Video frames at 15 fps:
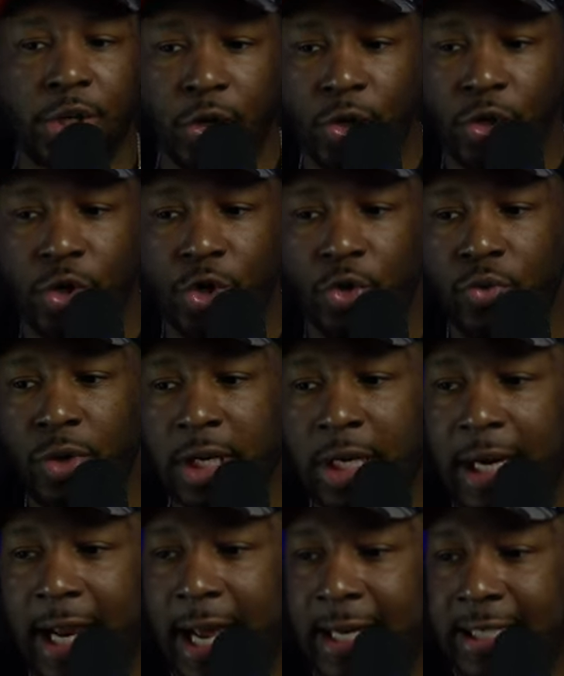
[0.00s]
you'll you'll
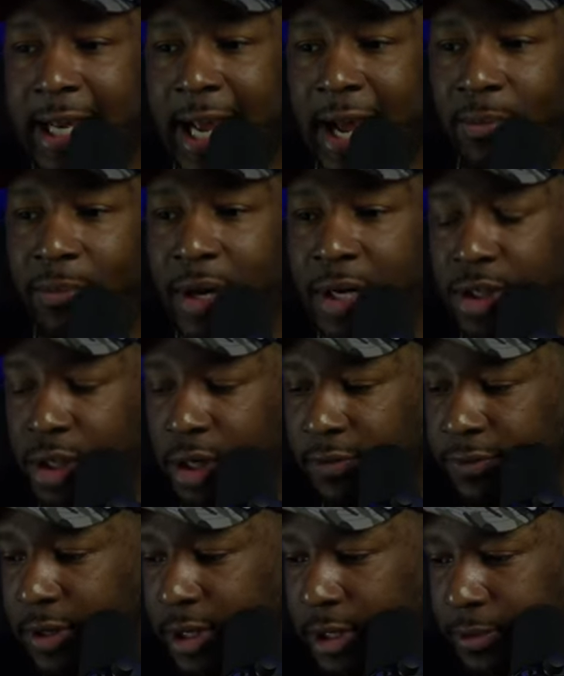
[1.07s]
realize how much
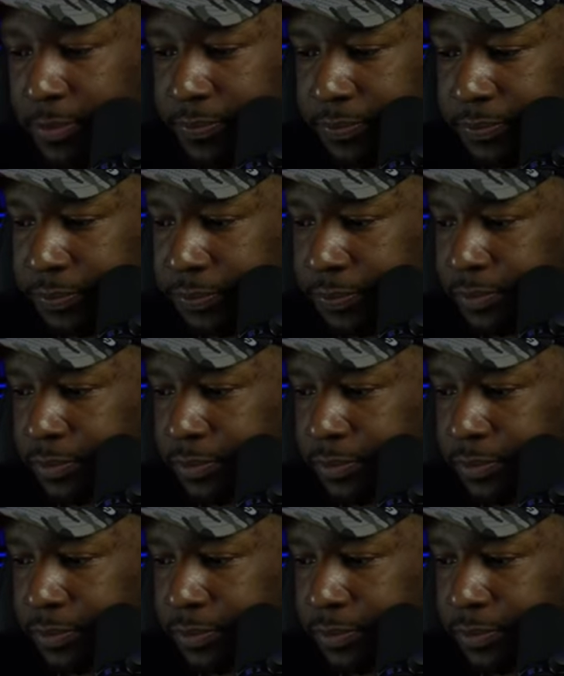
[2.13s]
of um,